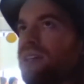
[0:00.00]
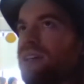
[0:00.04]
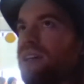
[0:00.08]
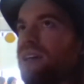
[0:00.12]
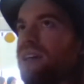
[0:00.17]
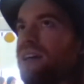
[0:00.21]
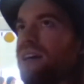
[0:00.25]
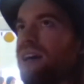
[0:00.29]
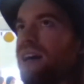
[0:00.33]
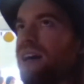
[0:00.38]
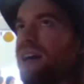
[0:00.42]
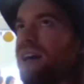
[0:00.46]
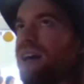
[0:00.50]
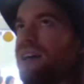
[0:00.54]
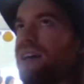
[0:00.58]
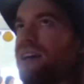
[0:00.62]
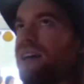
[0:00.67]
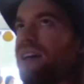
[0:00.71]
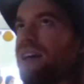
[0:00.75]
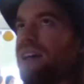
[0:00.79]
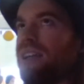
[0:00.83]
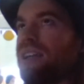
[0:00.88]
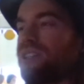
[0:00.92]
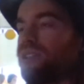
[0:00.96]

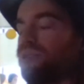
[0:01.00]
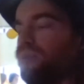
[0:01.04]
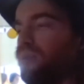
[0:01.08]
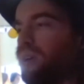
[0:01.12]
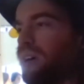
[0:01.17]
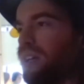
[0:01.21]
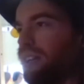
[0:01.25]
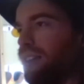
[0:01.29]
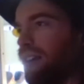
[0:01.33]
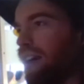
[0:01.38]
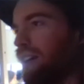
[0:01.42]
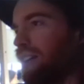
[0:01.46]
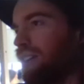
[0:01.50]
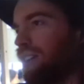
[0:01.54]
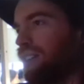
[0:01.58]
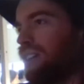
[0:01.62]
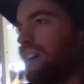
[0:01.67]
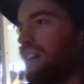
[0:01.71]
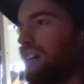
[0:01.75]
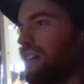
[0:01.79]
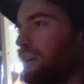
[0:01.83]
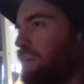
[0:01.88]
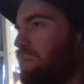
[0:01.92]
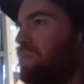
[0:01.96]
And you want that to,
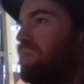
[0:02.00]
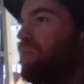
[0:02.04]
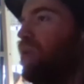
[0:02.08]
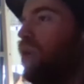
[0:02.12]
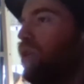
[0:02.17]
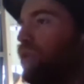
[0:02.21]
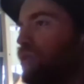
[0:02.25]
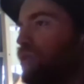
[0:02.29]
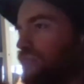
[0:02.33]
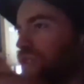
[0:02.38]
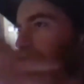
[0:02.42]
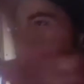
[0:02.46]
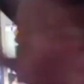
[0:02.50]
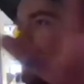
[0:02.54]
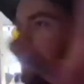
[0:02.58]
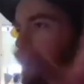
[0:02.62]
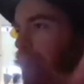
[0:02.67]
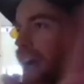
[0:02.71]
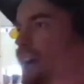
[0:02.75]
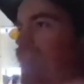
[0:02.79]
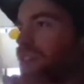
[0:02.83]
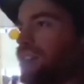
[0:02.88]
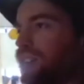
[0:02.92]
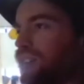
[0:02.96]
like, mostly
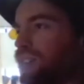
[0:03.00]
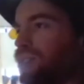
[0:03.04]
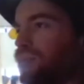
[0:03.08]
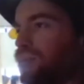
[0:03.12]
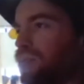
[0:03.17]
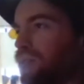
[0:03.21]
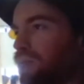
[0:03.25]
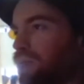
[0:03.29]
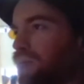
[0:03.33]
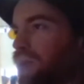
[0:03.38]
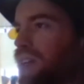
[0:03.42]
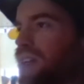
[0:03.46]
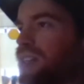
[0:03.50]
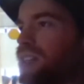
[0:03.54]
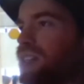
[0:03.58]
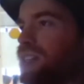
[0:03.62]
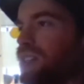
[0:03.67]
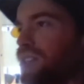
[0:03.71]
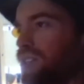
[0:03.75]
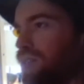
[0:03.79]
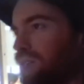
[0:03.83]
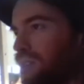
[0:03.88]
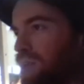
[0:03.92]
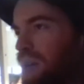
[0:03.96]
match the sort of
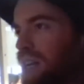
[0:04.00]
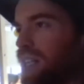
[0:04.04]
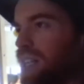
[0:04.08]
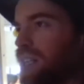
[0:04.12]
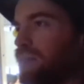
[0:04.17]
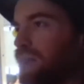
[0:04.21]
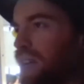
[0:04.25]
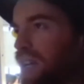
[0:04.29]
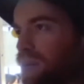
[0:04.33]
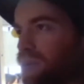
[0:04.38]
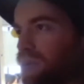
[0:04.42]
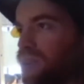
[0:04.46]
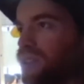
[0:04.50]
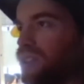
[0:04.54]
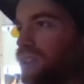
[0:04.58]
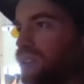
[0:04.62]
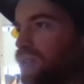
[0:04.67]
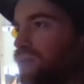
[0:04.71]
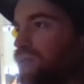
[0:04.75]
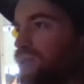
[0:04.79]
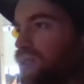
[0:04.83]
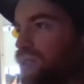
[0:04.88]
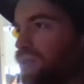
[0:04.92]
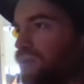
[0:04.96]
places you expect to be able to
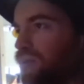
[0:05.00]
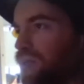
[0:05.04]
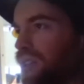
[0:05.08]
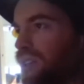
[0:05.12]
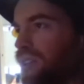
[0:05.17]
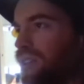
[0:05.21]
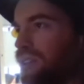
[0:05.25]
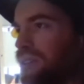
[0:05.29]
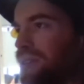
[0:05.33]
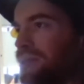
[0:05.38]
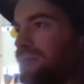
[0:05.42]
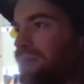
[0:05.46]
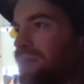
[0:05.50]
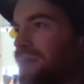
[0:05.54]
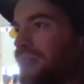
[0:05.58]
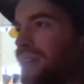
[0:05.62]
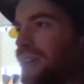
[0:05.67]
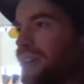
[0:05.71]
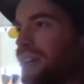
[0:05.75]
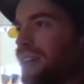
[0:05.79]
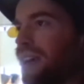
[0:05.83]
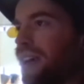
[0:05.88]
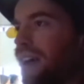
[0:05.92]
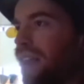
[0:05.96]
use the reals.
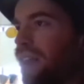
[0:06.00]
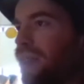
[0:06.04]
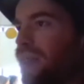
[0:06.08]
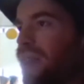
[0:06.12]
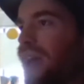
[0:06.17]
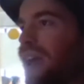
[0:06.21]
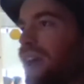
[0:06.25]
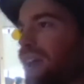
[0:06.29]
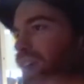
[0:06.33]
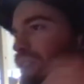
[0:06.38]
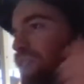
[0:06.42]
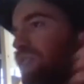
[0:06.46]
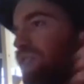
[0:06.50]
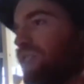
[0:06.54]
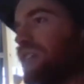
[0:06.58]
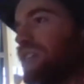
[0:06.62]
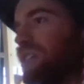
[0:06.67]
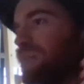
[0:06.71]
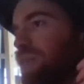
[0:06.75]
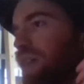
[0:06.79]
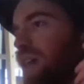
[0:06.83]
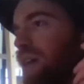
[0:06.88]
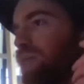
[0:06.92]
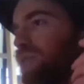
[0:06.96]
And then you need
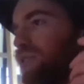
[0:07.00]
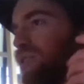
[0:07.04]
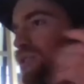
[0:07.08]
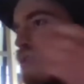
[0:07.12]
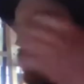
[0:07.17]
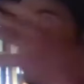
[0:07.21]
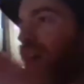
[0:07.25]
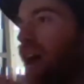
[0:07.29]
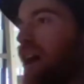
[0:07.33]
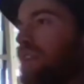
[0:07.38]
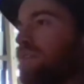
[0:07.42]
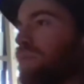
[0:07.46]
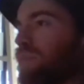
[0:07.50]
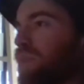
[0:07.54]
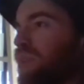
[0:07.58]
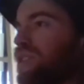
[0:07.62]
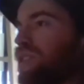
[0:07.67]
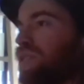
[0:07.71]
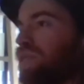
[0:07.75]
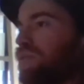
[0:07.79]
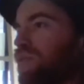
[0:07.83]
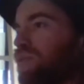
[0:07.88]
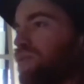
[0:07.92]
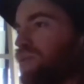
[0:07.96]
to be able to derive a
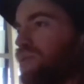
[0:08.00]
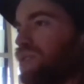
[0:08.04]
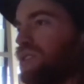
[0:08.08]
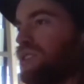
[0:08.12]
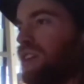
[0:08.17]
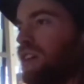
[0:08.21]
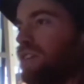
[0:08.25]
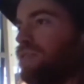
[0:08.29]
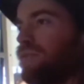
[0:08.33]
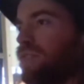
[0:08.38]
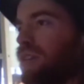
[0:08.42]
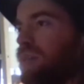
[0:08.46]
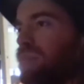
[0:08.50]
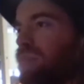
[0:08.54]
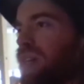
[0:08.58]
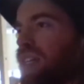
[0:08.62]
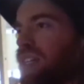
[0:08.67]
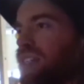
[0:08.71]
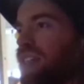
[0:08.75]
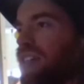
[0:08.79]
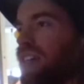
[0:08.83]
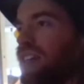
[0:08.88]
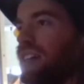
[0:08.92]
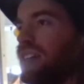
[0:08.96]
bunch of useful stuff from
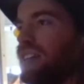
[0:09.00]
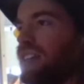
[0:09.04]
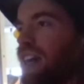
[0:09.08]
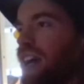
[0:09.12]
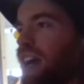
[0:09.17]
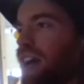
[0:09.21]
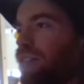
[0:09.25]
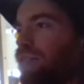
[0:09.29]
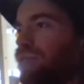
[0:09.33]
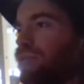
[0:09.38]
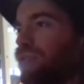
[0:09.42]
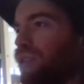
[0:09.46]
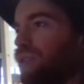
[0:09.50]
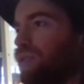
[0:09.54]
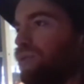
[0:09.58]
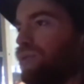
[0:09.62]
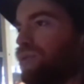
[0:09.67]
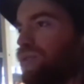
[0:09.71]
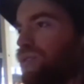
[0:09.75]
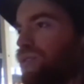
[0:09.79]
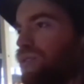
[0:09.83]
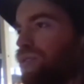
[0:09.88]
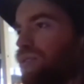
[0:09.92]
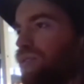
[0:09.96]
it and have
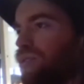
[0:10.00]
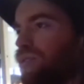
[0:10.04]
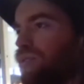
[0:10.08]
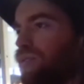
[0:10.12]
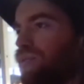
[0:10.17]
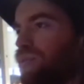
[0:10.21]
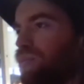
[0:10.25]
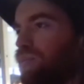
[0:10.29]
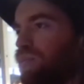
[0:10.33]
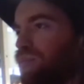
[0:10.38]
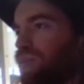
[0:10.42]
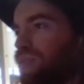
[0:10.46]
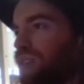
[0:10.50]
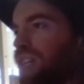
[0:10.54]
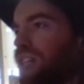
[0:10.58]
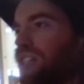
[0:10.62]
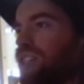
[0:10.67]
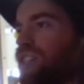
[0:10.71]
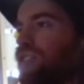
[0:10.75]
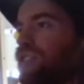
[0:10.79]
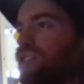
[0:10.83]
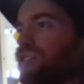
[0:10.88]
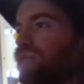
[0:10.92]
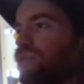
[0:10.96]
those
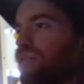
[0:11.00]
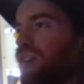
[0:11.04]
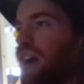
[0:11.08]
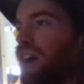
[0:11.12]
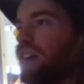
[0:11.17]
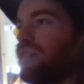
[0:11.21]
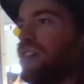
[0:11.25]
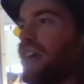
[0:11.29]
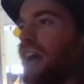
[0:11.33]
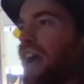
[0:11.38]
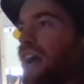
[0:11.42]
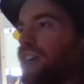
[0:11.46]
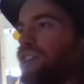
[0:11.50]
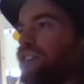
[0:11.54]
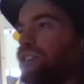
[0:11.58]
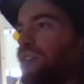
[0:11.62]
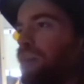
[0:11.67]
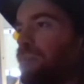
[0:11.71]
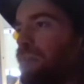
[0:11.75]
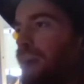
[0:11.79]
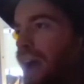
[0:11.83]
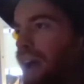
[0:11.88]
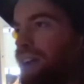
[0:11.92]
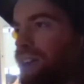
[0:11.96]
predictions you derive to actually
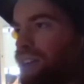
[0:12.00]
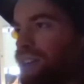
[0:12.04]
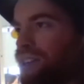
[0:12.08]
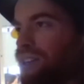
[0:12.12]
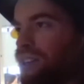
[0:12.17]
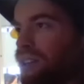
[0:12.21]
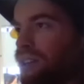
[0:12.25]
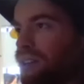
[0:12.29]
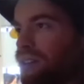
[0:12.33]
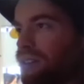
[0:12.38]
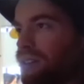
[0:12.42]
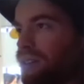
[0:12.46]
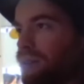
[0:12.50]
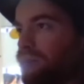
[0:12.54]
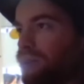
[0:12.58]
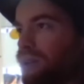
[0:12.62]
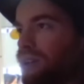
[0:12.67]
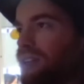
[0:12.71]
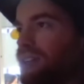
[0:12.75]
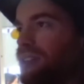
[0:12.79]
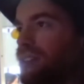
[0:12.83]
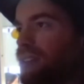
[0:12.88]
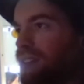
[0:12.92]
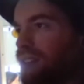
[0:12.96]
match the
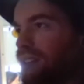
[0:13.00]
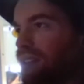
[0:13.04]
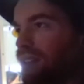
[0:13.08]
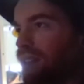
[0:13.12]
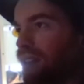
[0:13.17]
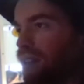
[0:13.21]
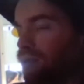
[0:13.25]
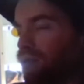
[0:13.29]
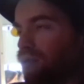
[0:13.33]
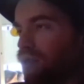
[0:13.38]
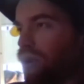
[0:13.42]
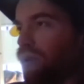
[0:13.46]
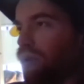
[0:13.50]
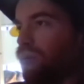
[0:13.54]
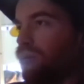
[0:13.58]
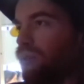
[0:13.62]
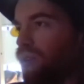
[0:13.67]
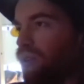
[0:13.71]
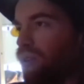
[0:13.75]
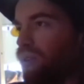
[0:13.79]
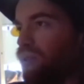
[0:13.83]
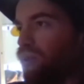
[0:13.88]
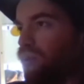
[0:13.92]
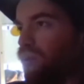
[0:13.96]
places in the real
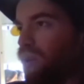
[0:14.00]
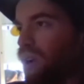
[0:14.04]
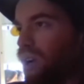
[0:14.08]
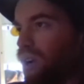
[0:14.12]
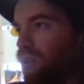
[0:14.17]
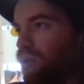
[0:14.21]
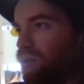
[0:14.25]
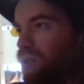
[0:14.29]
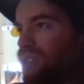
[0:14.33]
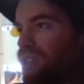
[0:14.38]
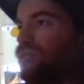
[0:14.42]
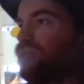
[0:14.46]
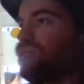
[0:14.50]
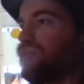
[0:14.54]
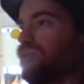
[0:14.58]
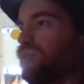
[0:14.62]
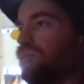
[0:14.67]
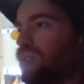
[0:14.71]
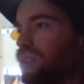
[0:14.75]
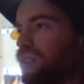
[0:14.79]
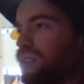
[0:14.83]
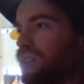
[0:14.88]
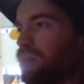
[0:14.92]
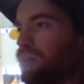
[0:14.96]
world where we use the
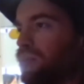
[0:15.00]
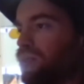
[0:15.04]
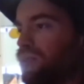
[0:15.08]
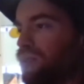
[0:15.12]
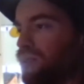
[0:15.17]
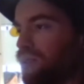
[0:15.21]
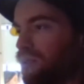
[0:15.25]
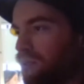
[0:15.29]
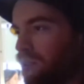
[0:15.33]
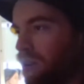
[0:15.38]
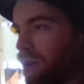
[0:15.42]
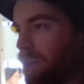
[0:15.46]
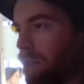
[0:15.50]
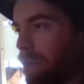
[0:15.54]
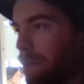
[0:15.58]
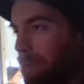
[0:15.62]
real numbers, right?